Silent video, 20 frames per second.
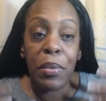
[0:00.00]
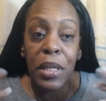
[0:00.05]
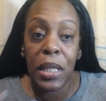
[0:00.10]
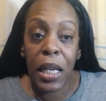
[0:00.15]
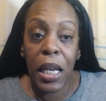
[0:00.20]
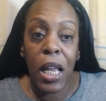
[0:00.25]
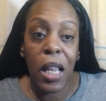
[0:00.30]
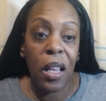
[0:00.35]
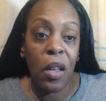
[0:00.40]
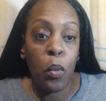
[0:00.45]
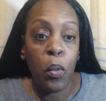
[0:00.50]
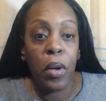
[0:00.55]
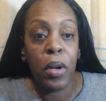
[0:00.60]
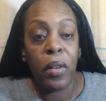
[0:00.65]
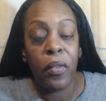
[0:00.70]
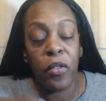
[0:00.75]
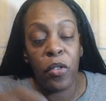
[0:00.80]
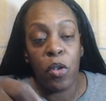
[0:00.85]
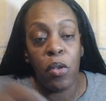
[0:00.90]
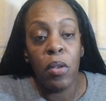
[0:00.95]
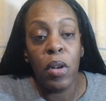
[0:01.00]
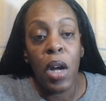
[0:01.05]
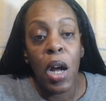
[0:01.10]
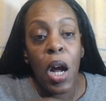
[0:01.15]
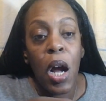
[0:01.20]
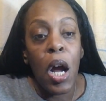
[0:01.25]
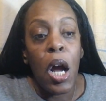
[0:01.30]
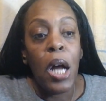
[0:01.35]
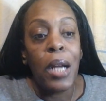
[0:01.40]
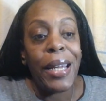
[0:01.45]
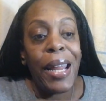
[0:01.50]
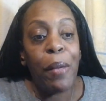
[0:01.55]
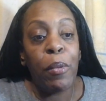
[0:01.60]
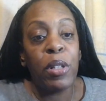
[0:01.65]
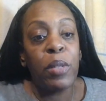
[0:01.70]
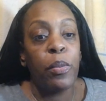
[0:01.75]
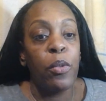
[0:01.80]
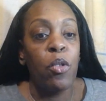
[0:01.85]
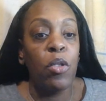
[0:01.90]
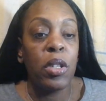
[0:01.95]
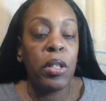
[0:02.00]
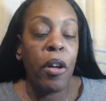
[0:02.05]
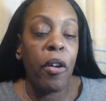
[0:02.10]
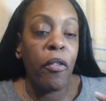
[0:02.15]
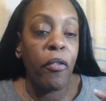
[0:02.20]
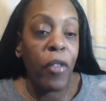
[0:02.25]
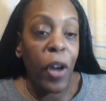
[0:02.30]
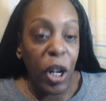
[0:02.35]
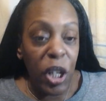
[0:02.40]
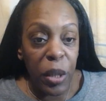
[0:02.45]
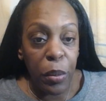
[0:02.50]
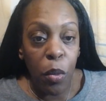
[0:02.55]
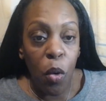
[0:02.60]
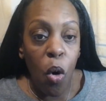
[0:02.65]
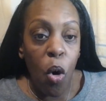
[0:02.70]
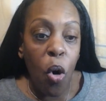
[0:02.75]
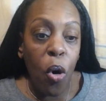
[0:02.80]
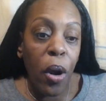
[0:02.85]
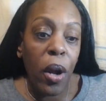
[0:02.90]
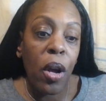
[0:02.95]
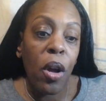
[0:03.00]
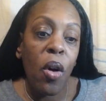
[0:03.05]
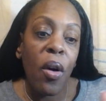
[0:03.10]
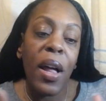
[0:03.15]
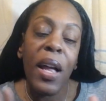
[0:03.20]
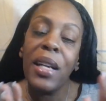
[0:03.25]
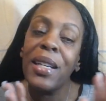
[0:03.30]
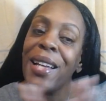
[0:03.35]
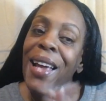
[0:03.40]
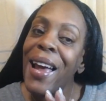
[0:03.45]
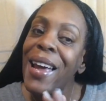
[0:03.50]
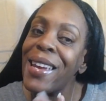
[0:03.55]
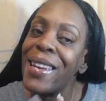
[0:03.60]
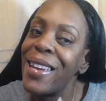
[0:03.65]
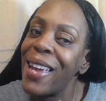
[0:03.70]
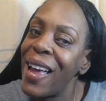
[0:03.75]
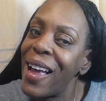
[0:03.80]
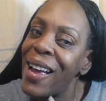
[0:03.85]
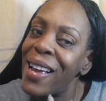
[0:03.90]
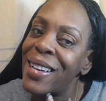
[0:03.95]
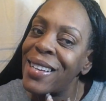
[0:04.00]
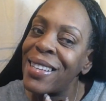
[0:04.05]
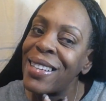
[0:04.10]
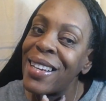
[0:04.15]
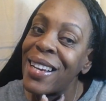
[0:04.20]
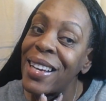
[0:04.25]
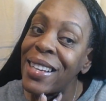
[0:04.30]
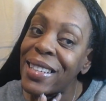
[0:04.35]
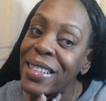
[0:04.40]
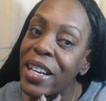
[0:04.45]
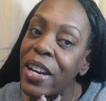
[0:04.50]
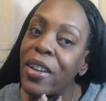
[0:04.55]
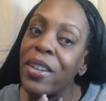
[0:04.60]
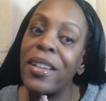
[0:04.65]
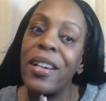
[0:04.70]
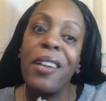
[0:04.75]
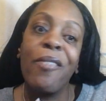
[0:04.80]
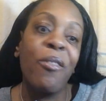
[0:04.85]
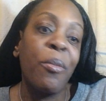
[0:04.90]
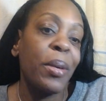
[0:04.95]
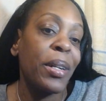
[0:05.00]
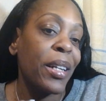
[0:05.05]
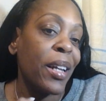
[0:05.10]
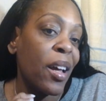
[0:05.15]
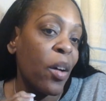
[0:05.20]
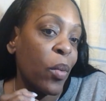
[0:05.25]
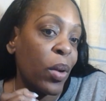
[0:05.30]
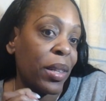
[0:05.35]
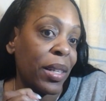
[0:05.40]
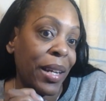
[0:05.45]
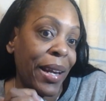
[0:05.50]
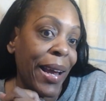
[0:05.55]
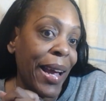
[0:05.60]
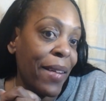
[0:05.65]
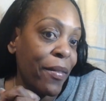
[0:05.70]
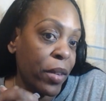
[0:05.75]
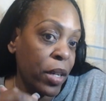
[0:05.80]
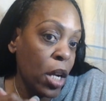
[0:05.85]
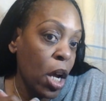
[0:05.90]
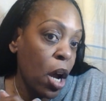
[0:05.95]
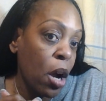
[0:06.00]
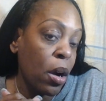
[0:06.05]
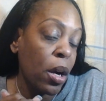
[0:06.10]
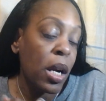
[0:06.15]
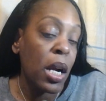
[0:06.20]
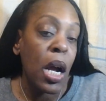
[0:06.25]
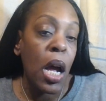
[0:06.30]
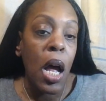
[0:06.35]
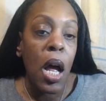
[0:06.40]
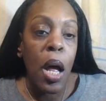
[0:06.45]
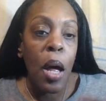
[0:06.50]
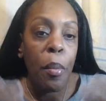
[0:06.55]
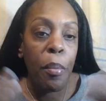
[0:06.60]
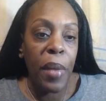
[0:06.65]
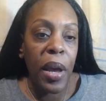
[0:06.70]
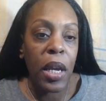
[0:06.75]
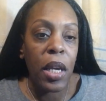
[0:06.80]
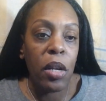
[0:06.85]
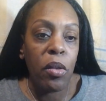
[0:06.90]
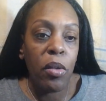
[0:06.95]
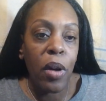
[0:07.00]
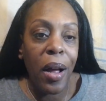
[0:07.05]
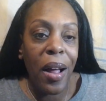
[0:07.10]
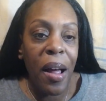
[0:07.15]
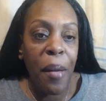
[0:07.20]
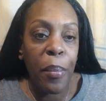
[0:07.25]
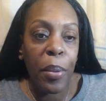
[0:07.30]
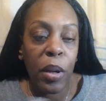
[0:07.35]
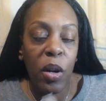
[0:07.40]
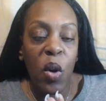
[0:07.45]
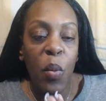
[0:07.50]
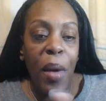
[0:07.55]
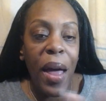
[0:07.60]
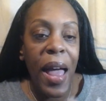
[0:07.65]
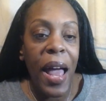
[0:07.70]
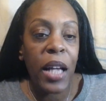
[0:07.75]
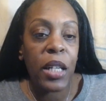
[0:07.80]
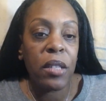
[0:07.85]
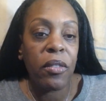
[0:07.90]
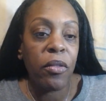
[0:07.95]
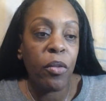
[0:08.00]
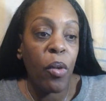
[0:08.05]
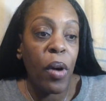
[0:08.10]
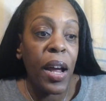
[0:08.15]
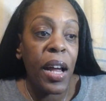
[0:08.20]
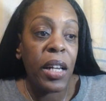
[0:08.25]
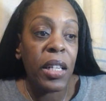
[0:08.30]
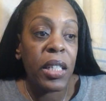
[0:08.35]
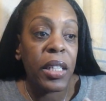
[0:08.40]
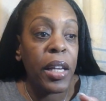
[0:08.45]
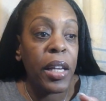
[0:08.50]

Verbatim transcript: with a few tablespoons of vegetable oil and yeah your dinner will be done within half an hour make you a couple of bags of rice if